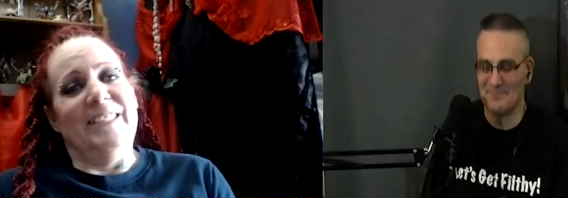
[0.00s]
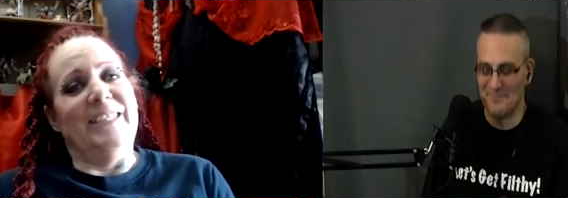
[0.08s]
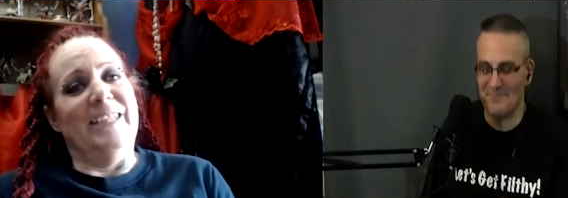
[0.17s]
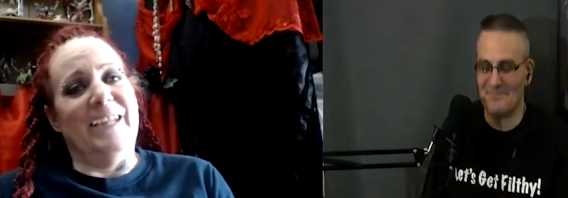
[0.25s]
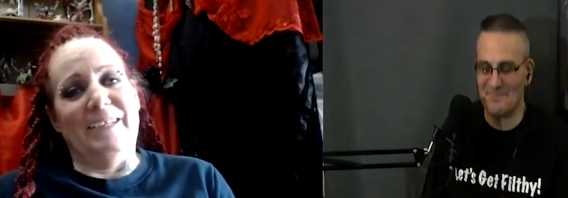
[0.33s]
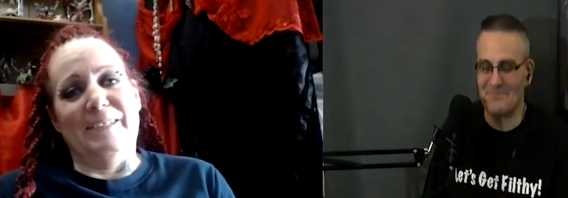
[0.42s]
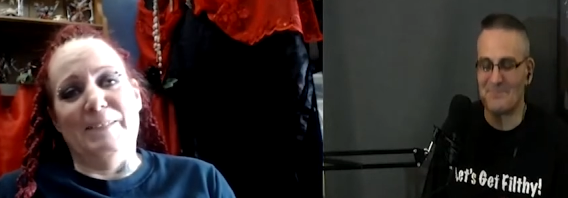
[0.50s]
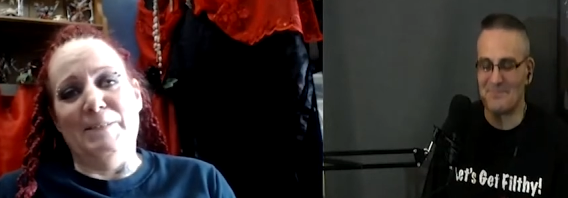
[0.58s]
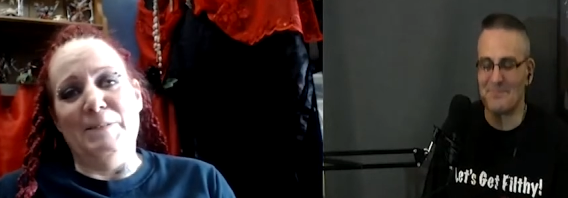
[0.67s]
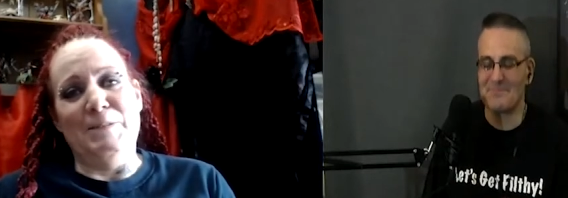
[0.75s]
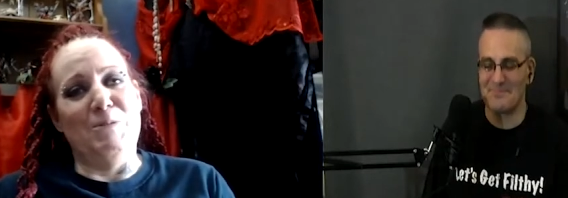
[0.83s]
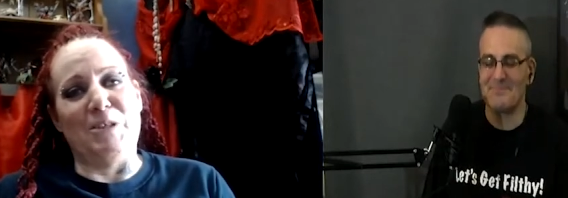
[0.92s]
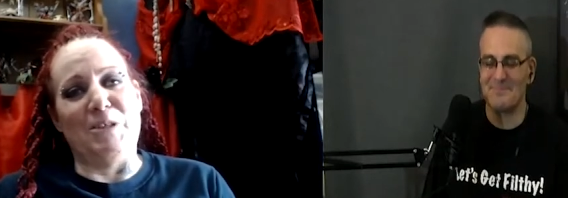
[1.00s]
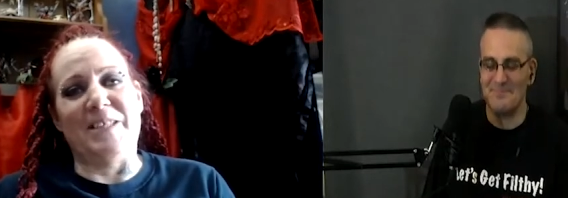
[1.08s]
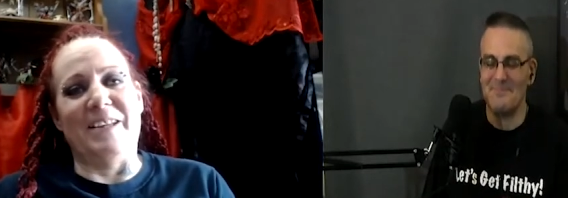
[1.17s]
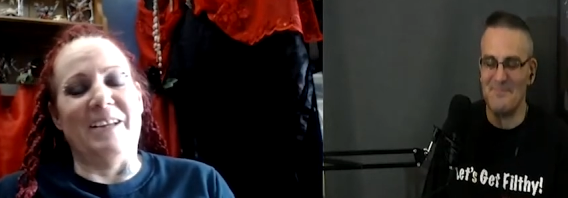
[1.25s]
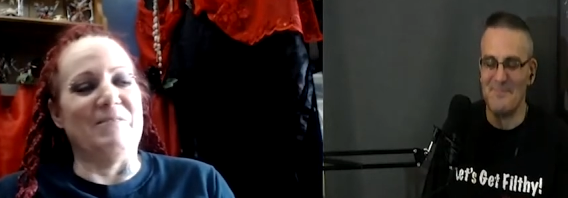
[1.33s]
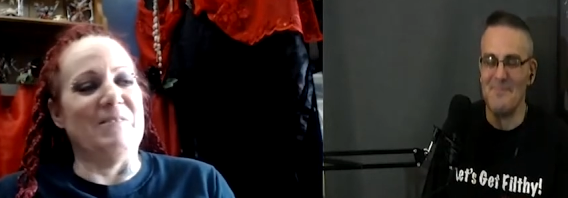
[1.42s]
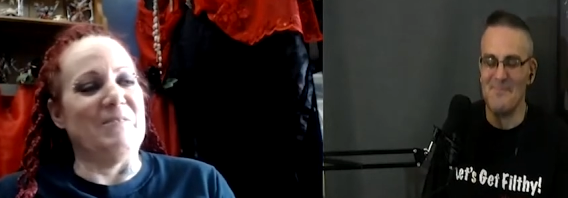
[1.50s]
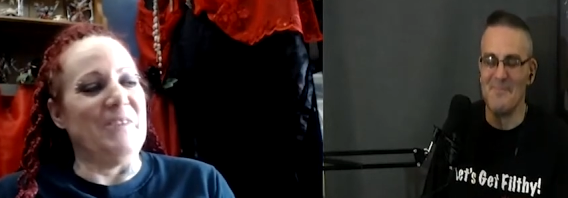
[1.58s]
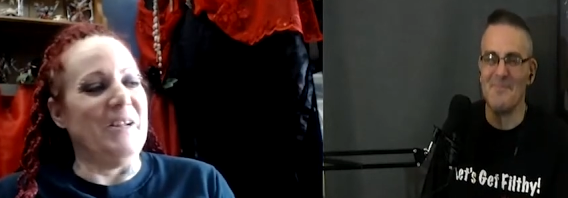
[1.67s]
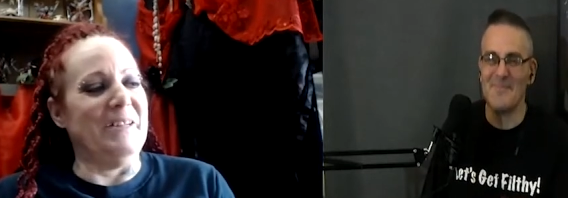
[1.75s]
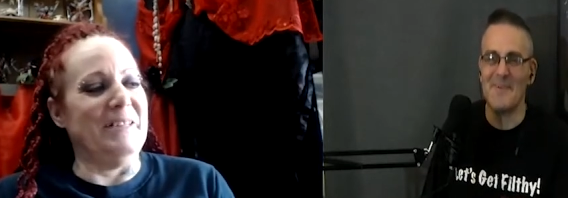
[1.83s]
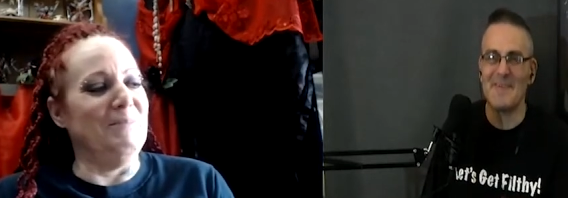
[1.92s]
Speaker 1: Yeah, worst cat I've ever
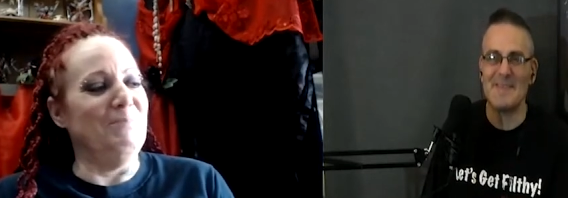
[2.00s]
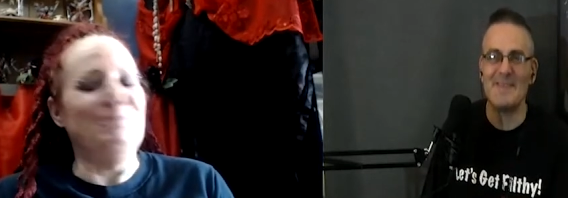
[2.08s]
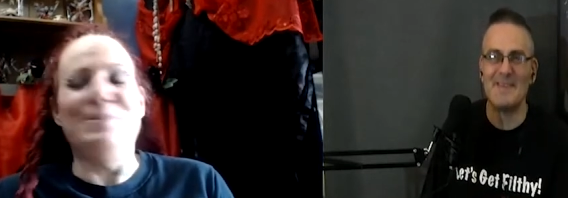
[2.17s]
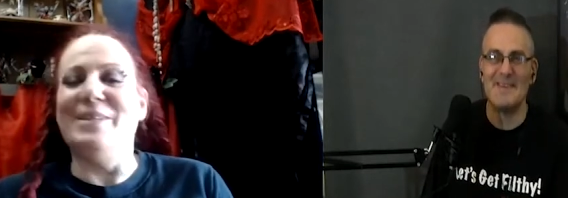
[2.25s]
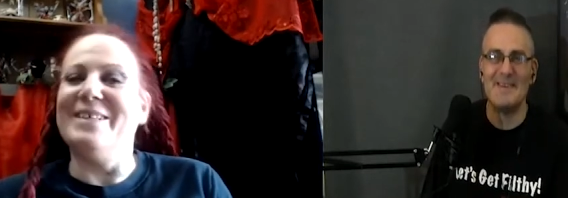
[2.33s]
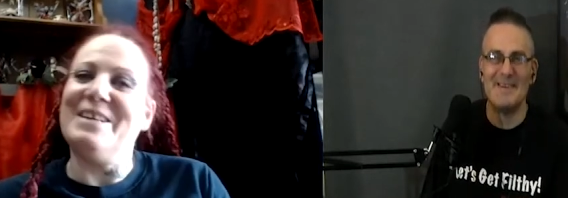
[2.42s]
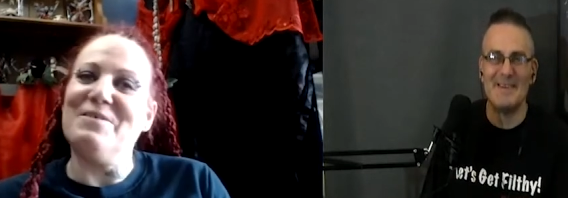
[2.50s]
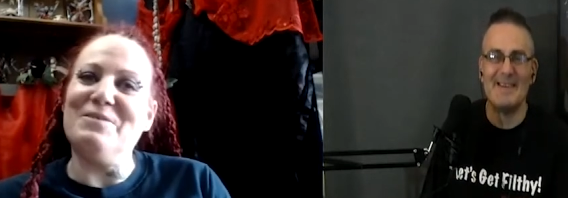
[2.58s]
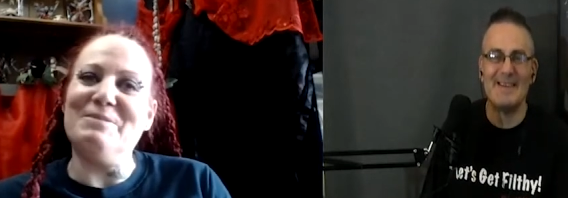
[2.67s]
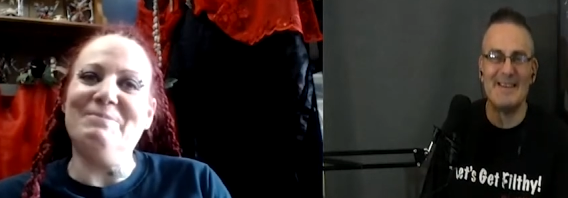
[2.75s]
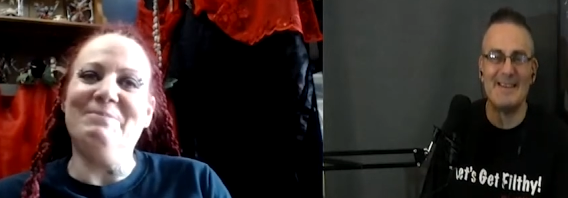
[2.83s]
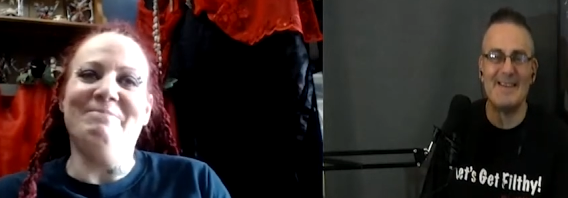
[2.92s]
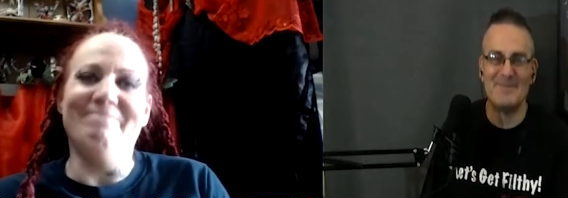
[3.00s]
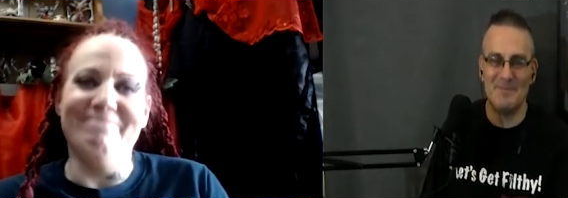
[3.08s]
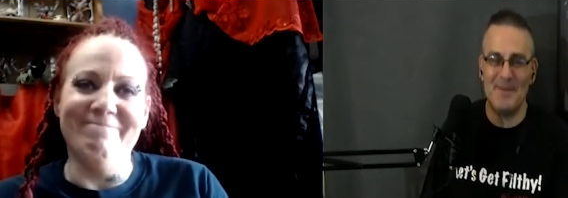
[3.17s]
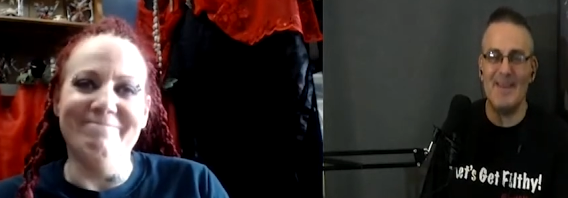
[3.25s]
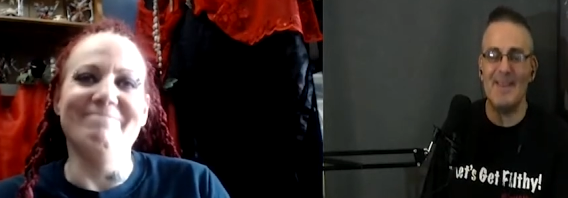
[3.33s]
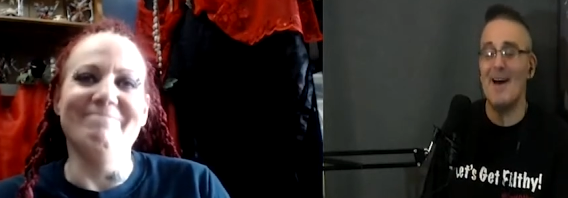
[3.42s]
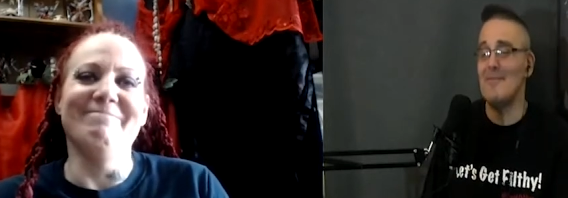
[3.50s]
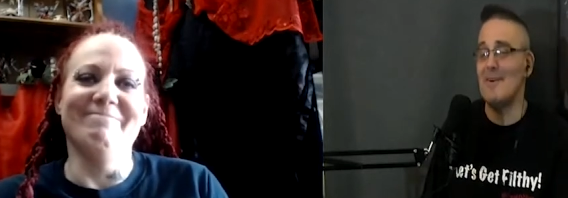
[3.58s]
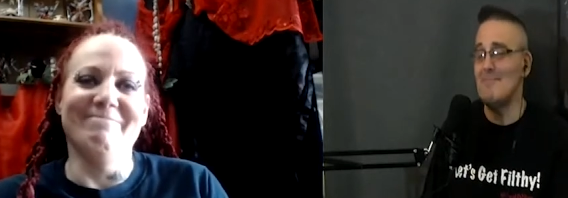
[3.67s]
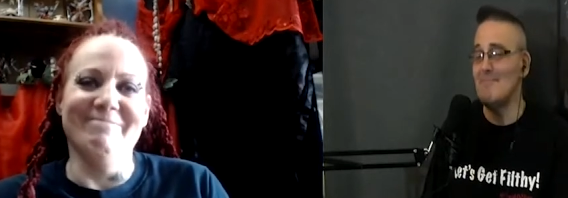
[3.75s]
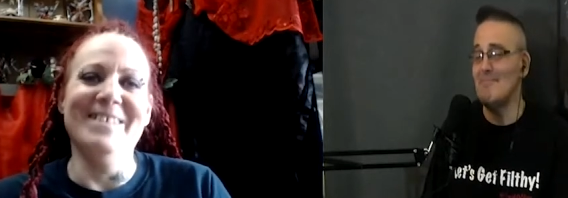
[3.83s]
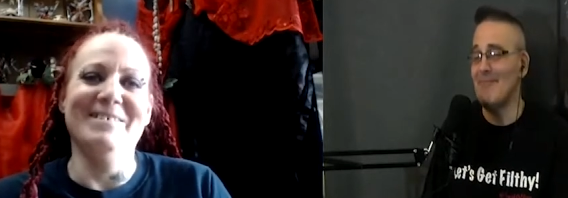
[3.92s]
had, but I love him. But I love him.
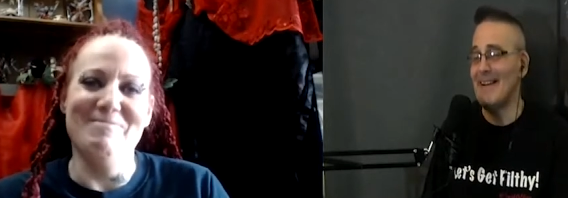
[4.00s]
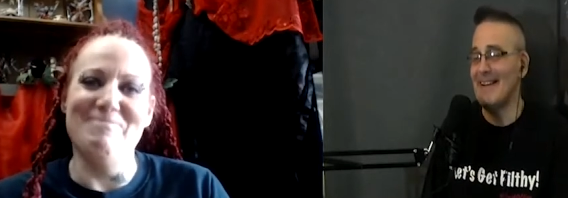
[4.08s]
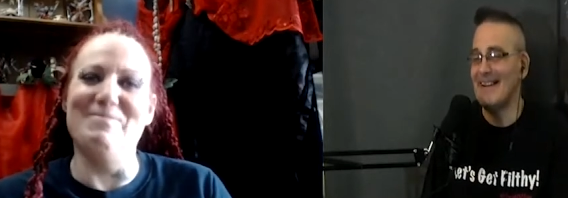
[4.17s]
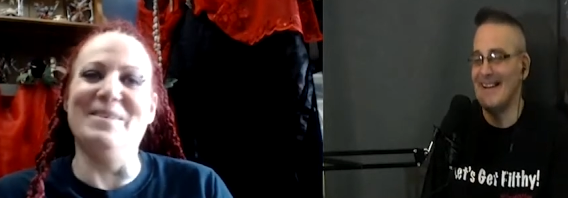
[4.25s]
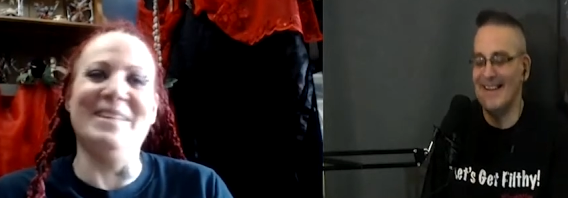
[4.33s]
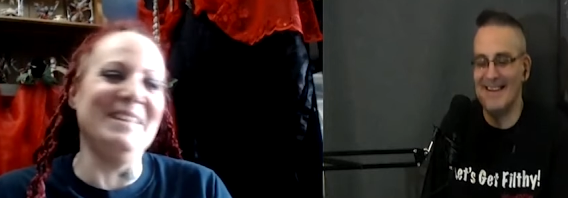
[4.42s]
but I